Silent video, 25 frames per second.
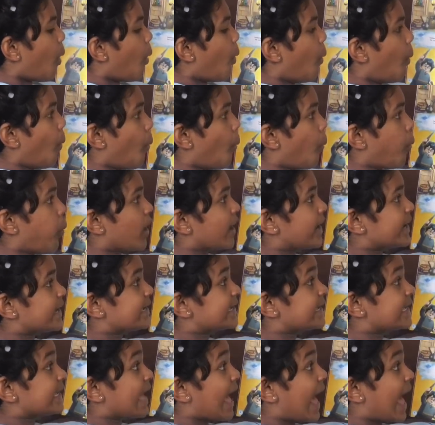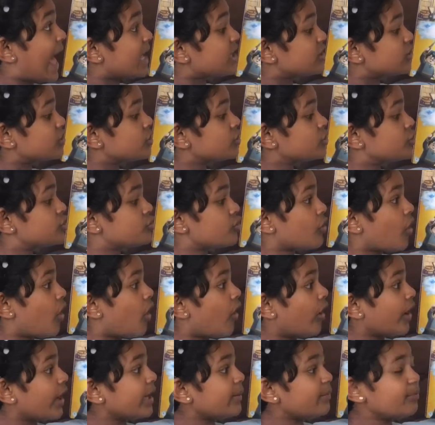we get to
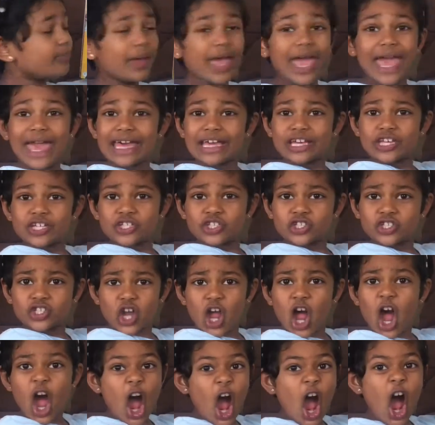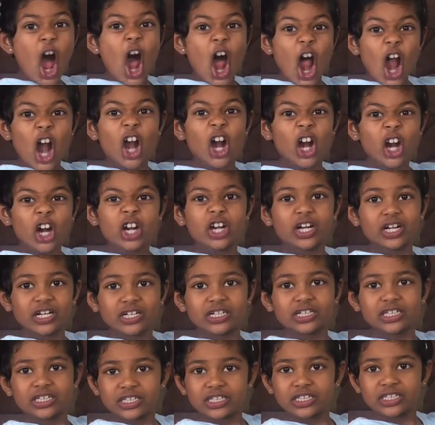draw a picture.
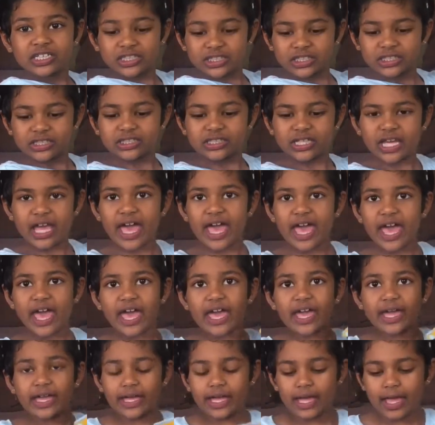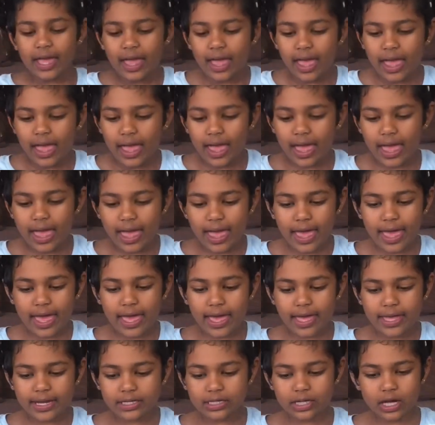Yay!
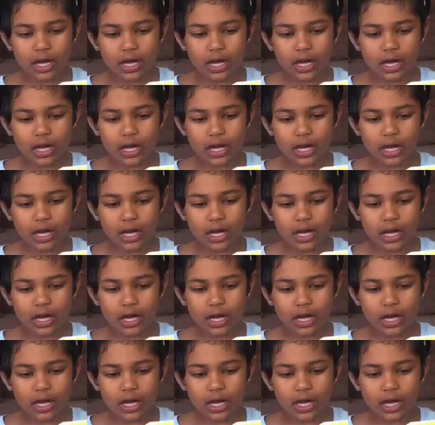And